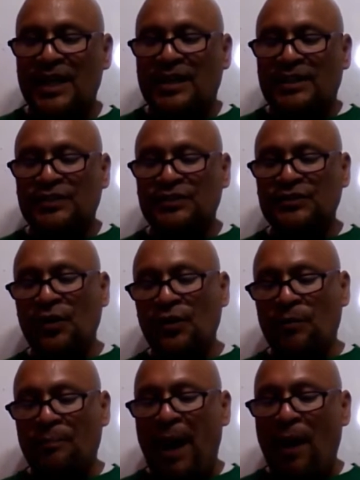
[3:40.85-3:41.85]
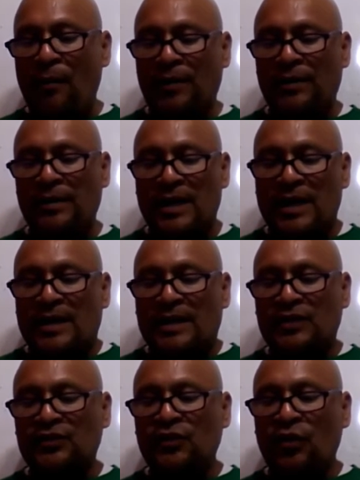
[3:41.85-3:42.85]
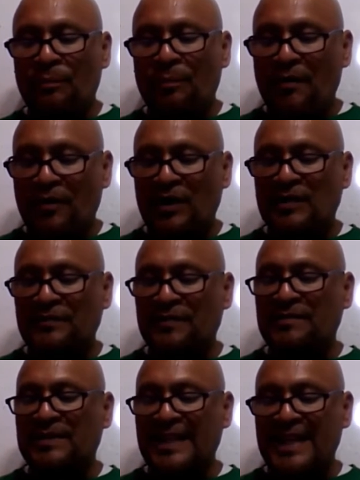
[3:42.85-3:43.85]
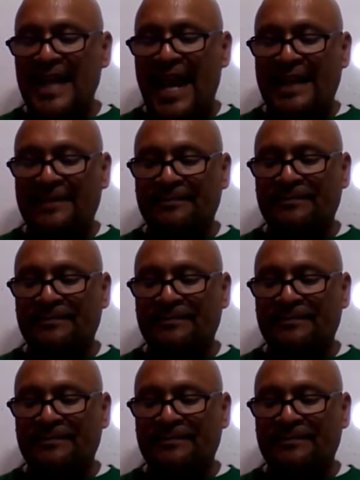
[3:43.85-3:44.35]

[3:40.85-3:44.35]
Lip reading: Solar power. The solar power comes from sunlight,